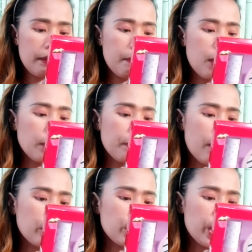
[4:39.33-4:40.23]
mouth
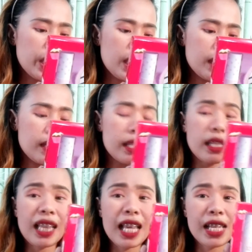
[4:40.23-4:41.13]
powder is
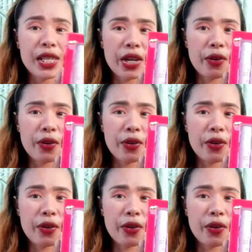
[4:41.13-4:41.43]
classic